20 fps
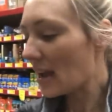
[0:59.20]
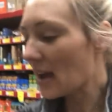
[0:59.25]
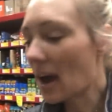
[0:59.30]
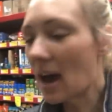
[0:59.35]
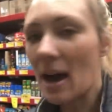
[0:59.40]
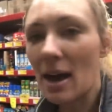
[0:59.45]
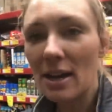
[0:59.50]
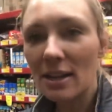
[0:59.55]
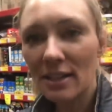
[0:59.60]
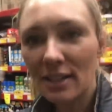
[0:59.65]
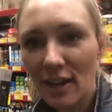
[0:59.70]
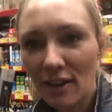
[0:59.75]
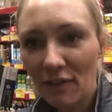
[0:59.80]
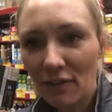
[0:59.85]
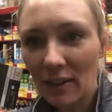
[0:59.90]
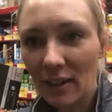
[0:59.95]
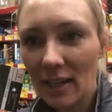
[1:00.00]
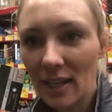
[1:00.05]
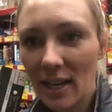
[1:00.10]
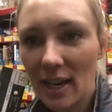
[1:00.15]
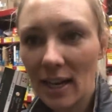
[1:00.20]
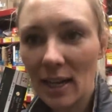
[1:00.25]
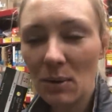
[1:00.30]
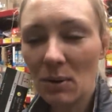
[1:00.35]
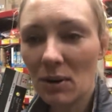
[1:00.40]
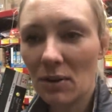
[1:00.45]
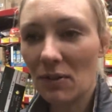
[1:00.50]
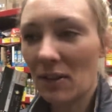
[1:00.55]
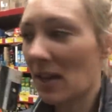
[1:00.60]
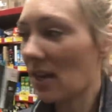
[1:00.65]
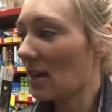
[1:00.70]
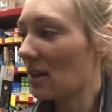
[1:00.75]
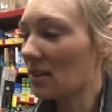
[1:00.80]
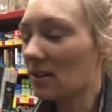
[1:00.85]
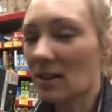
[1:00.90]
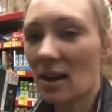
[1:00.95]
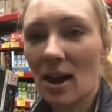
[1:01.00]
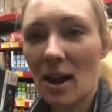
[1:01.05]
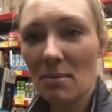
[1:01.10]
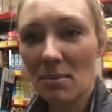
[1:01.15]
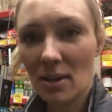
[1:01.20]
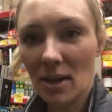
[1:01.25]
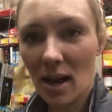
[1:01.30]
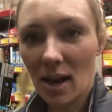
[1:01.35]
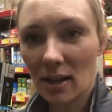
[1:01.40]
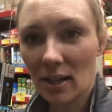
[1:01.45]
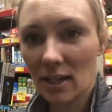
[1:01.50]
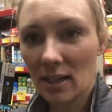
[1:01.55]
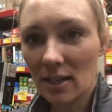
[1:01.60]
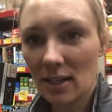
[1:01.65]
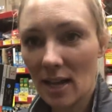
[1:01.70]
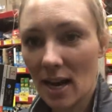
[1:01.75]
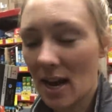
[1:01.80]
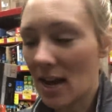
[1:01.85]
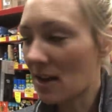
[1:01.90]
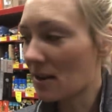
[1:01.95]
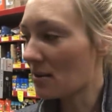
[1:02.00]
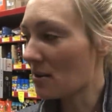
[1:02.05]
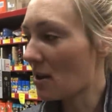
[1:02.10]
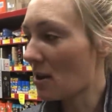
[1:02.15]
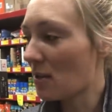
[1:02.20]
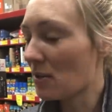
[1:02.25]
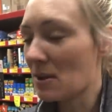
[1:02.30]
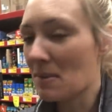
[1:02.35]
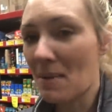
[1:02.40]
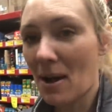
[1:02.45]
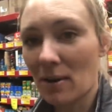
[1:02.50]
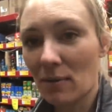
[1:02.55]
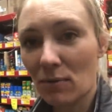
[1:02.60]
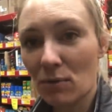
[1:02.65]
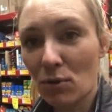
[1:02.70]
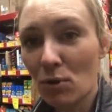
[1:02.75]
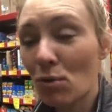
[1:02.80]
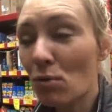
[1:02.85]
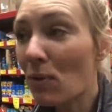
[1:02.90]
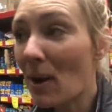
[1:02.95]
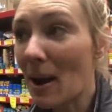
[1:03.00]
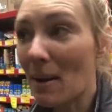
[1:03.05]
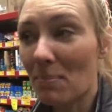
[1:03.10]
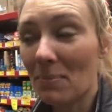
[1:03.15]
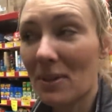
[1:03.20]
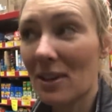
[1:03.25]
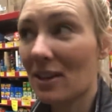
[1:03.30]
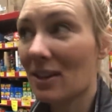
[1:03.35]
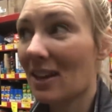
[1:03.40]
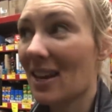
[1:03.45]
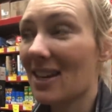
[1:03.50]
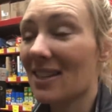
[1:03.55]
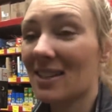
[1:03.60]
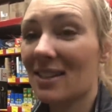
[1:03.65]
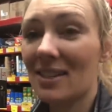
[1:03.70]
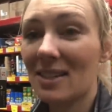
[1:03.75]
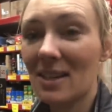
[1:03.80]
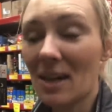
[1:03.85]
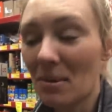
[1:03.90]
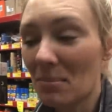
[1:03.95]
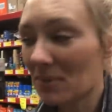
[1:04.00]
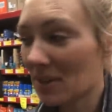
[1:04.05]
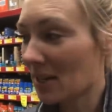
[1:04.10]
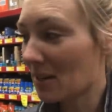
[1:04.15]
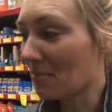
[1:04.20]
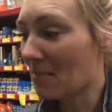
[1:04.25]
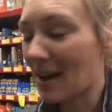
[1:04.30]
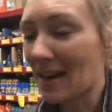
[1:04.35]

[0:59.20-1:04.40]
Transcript: Definitely getting one of these. I'm cutting down the amount of crap that gets dumped in